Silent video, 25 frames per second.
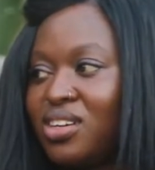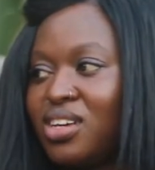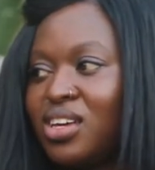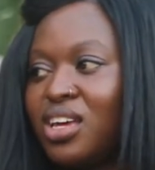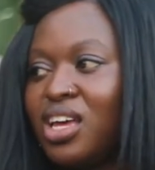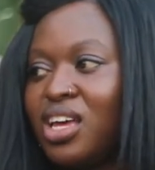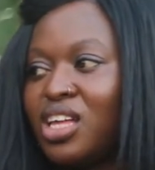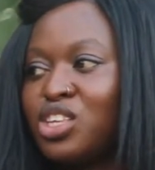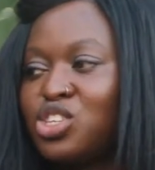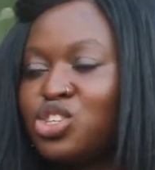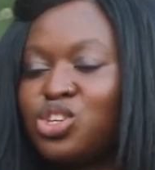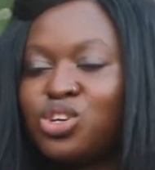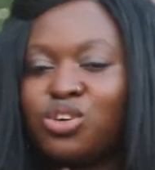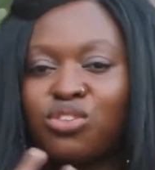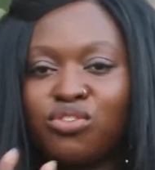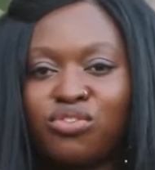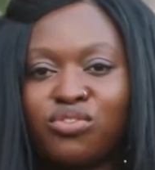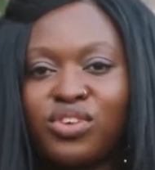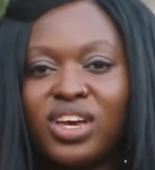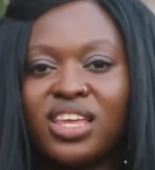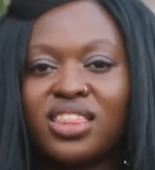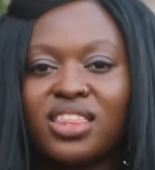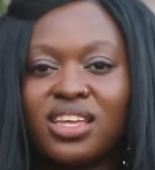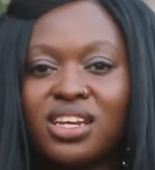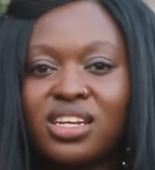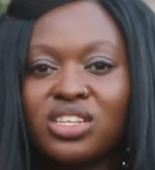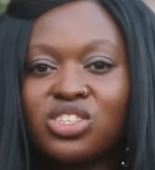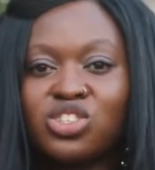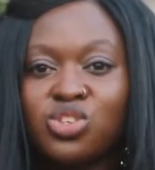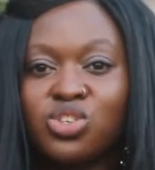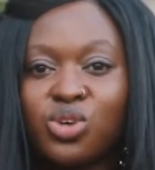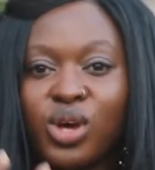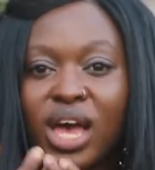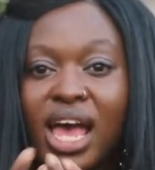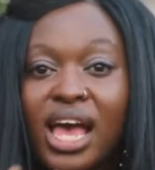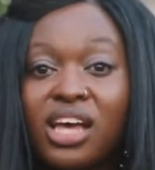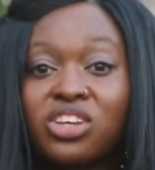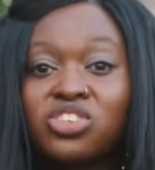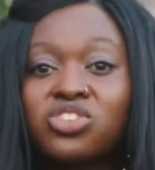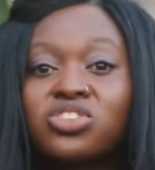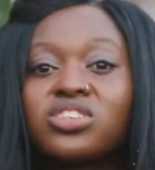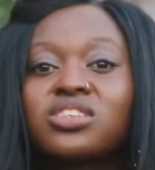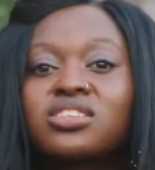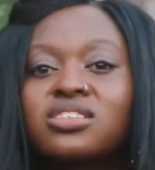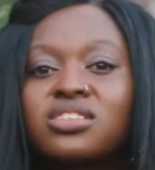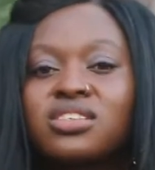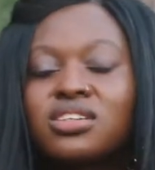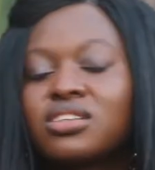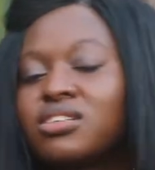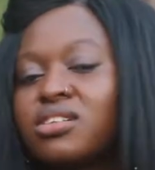into your faith and into your
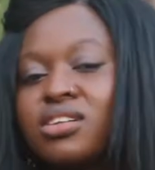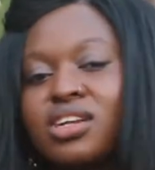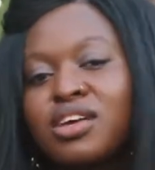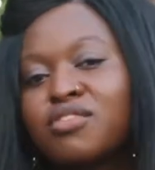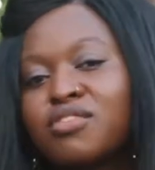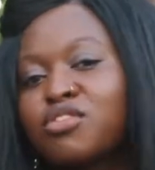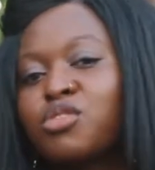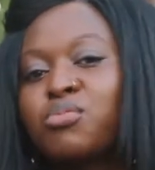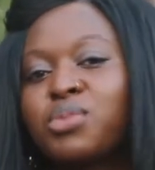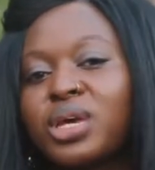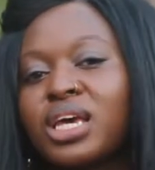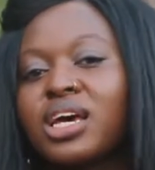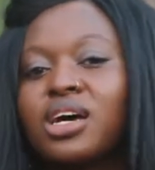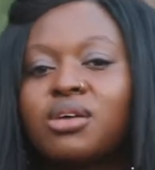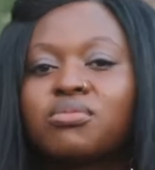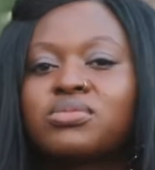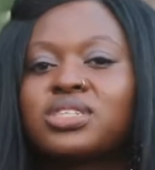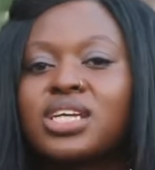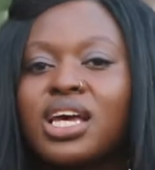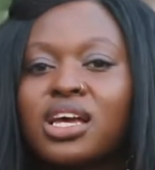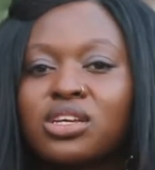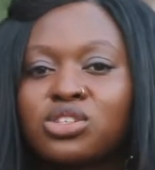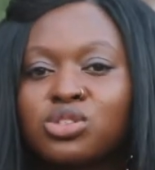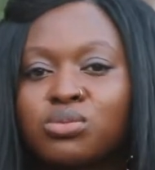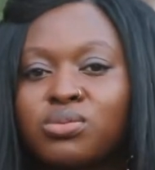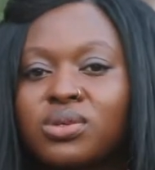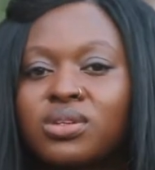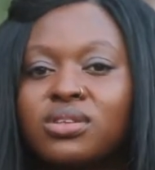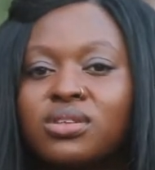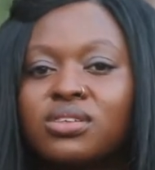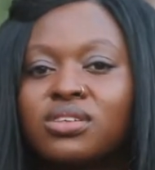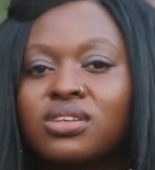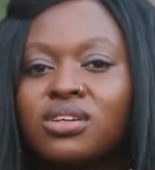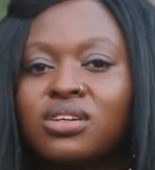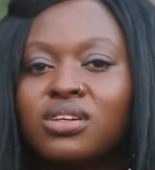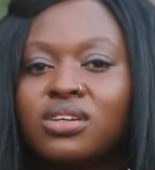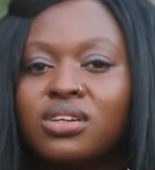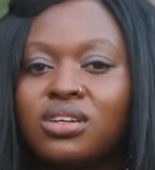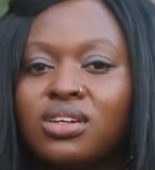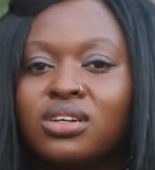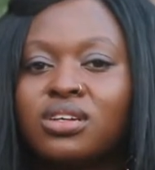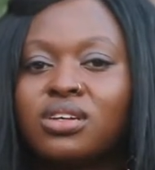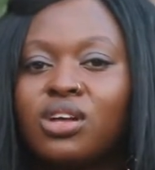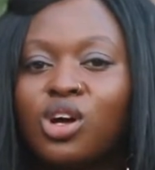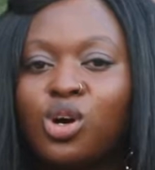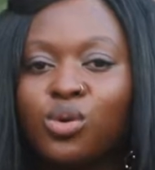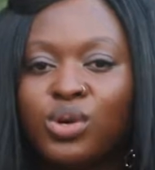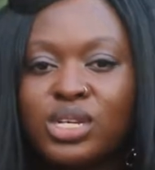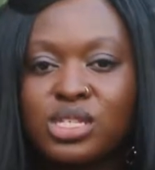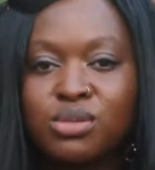actions, it'll never become tangible.
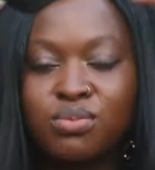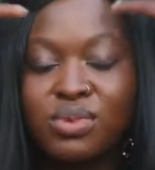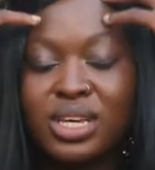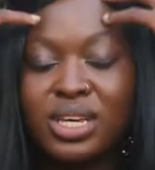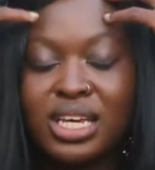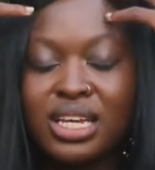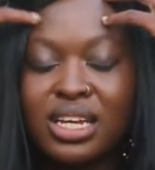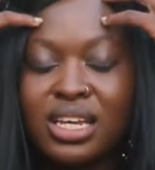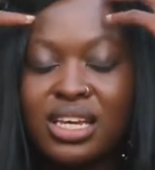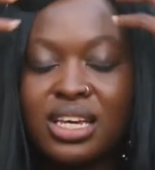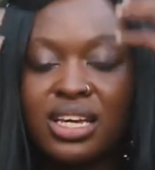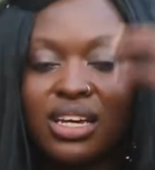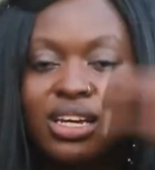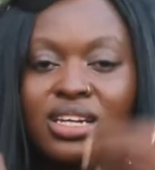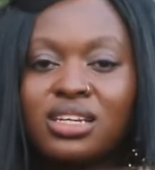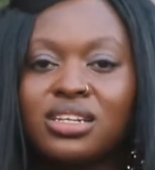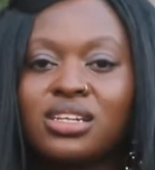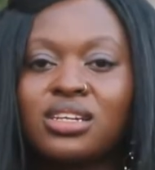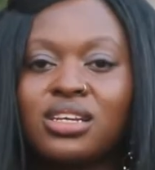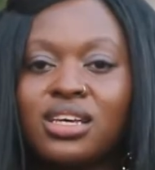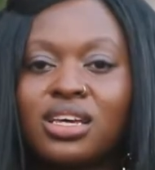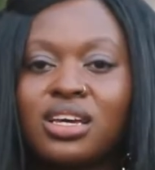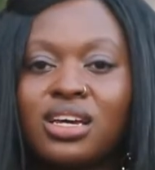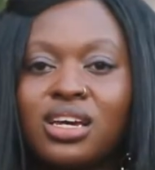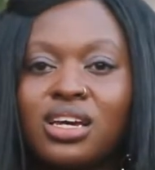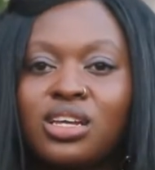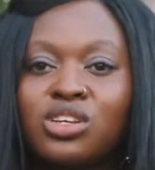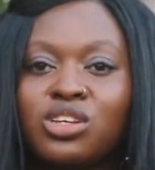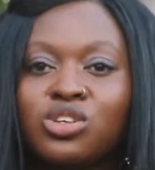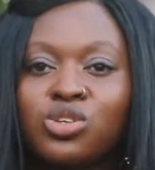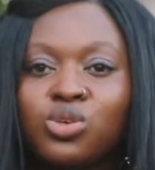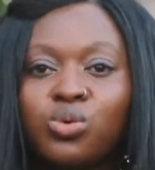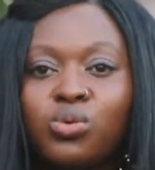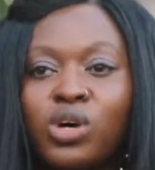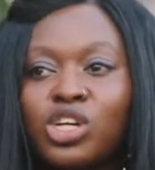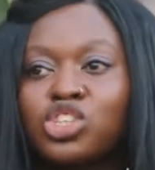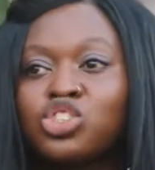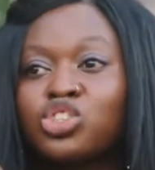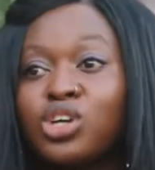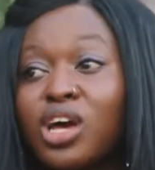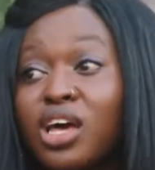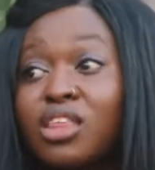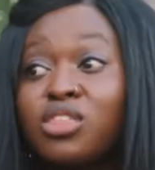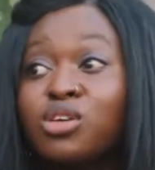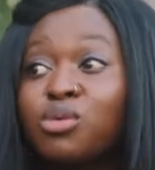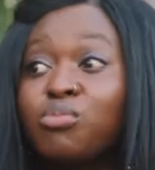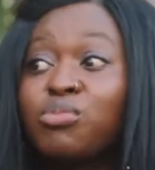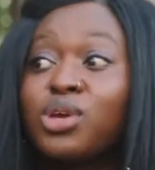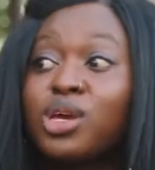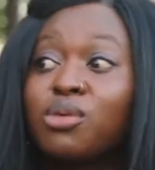It'll always be in here, and you'll watch
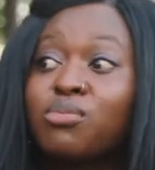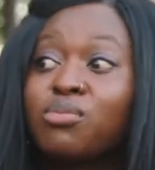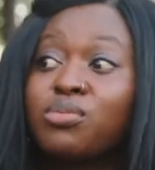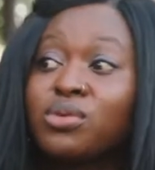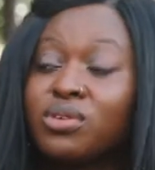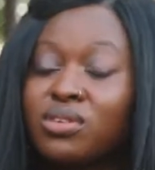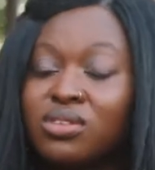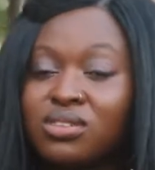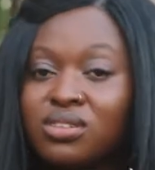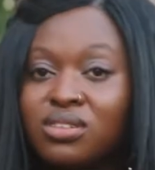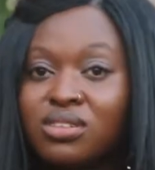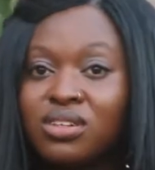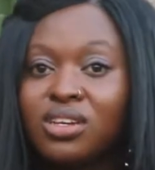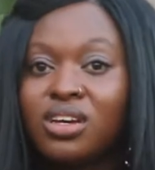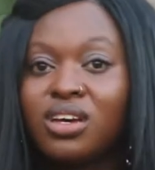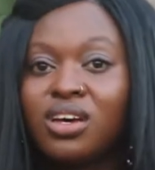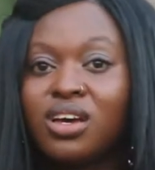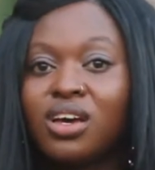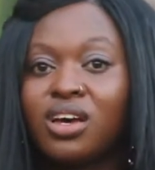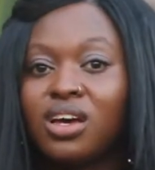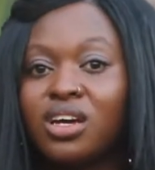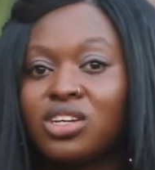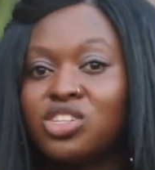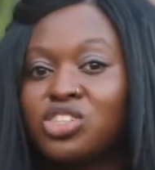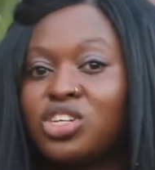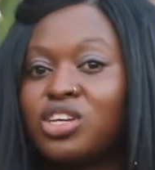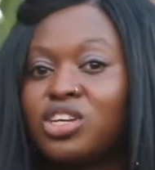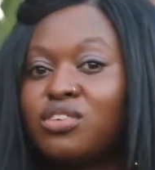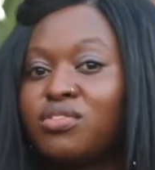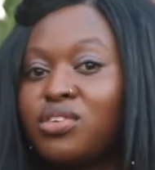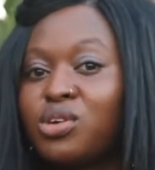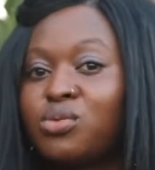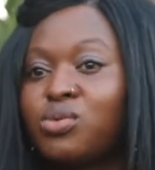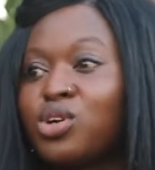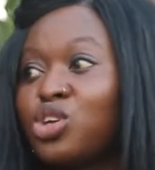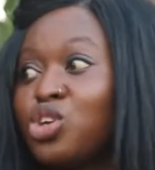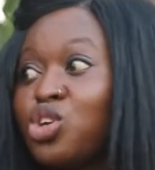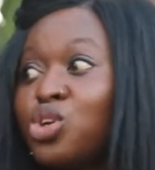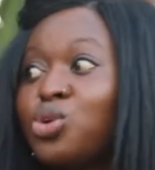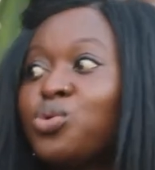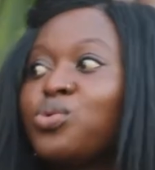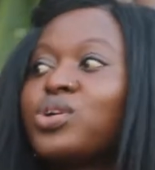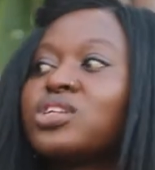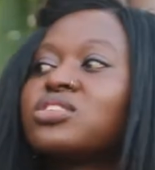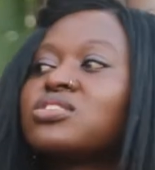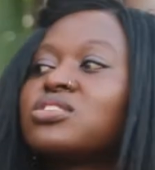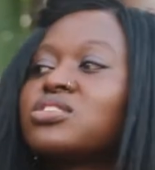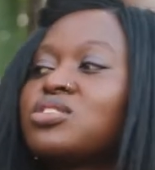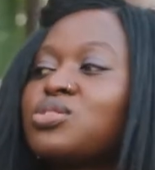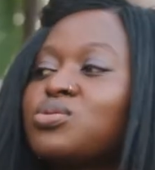other people achieving what you
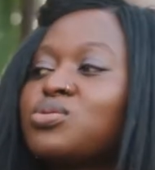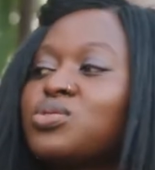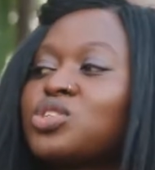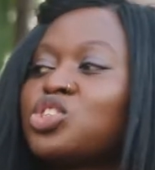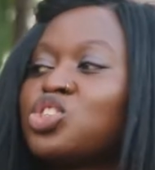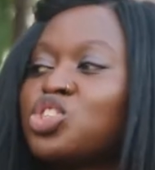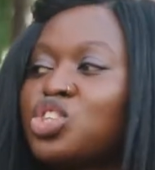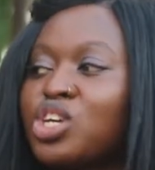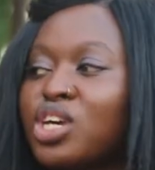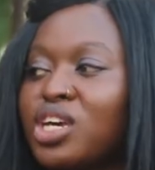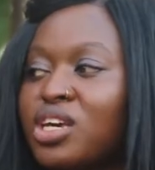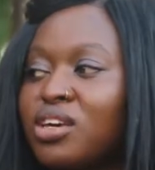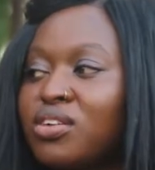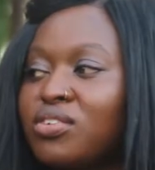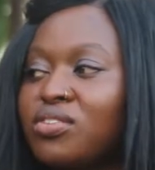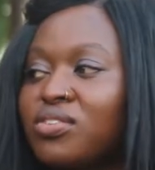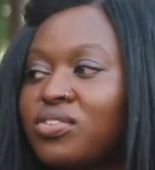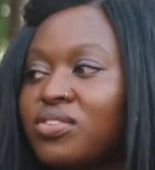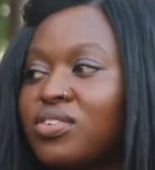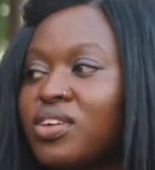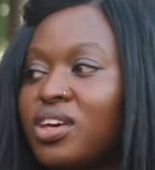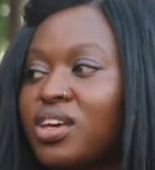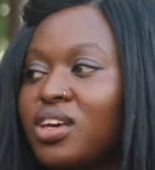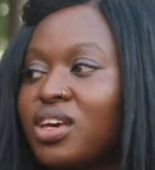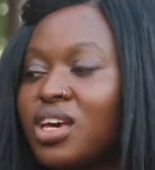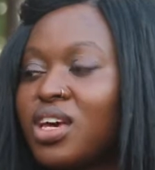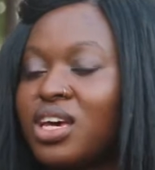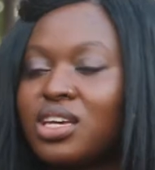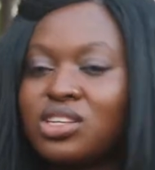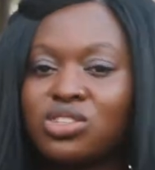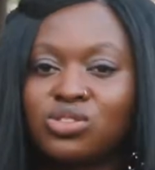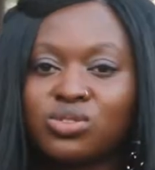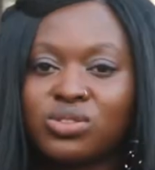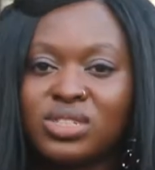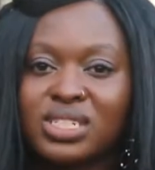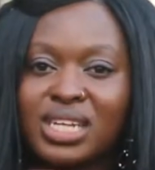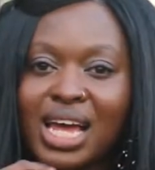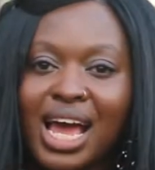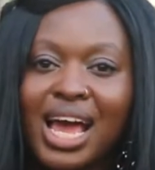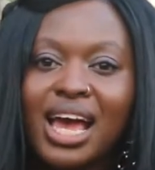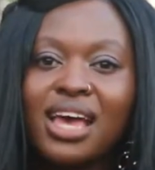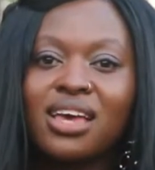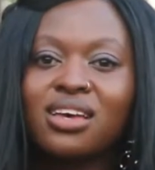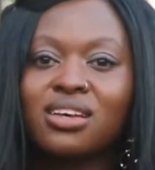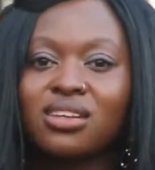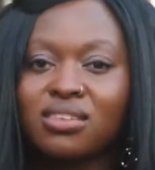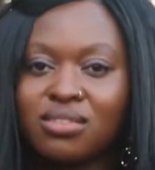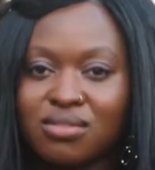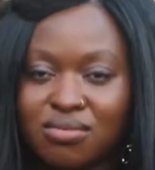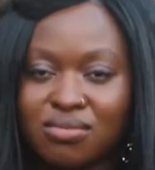wanted to achieve, and you'll
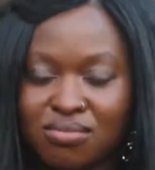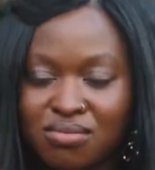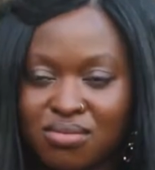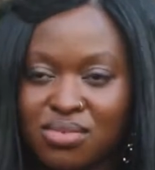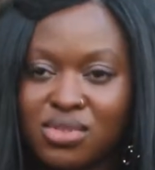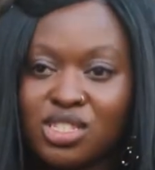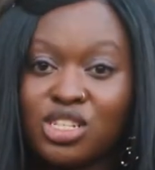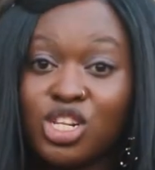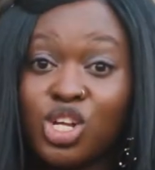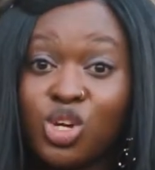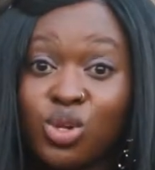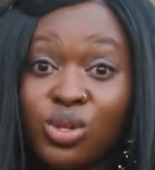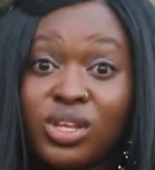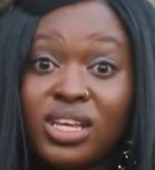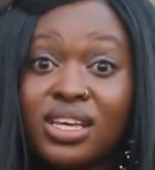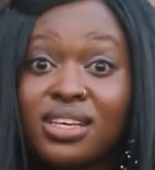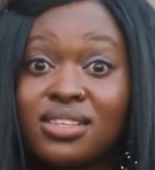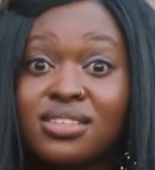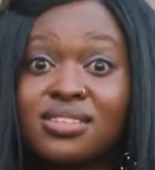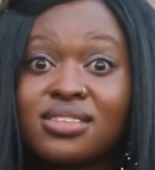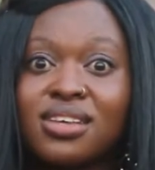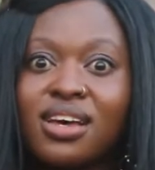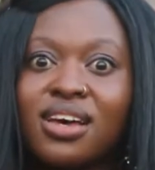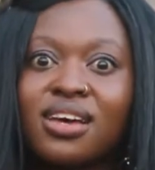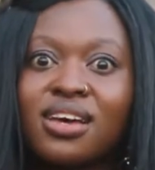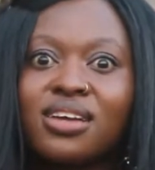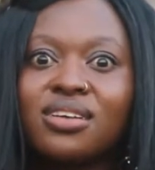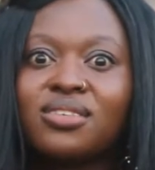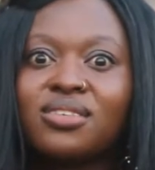die slowly inside.